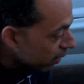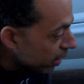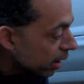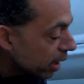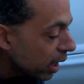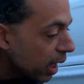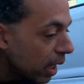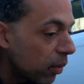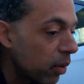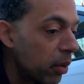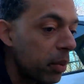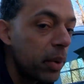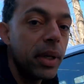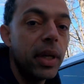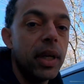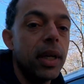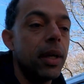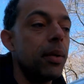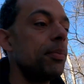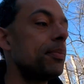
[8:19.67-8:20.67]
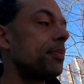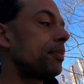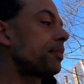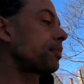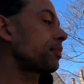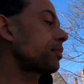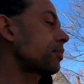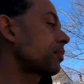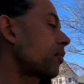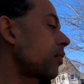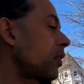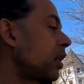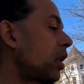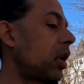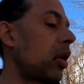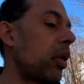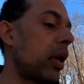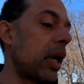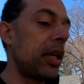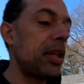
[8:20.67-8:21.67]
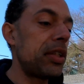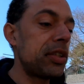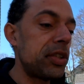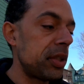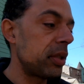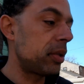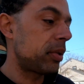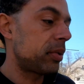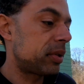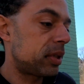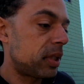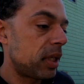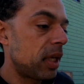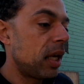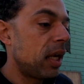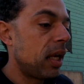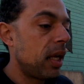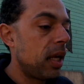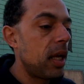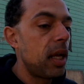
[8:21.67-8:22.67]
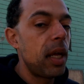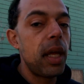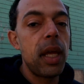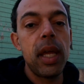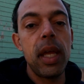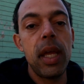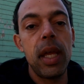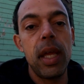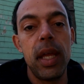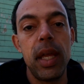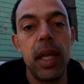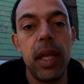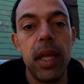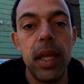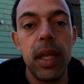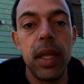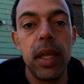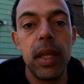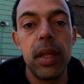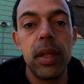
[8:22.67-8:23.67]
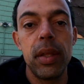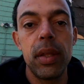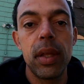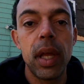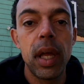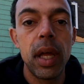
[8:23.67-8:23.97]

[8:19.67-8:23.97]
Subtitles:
right now. What we did, I just used a